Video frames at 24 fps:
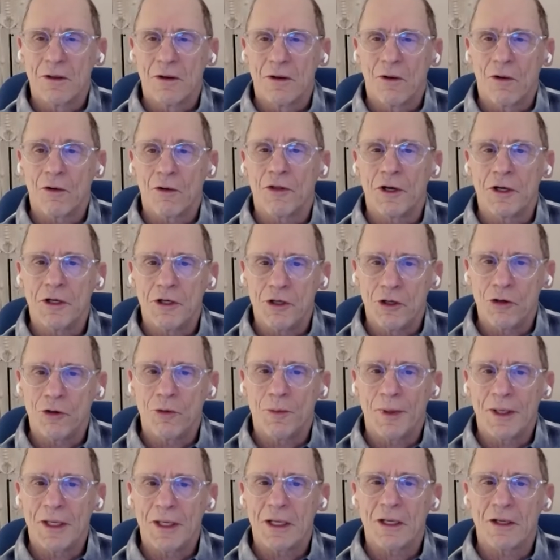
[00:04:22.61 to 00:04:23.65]
or the
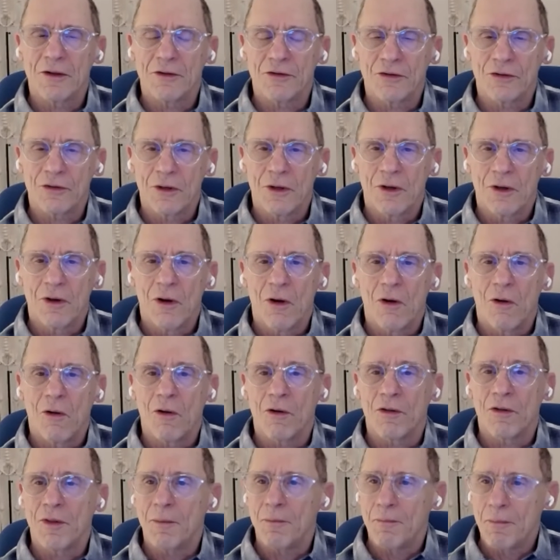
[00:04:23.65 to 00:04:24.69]
numinous or
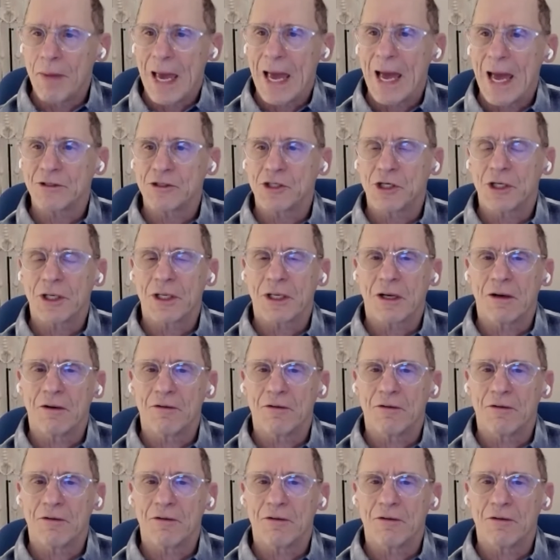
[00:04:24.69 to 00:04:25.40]
the magic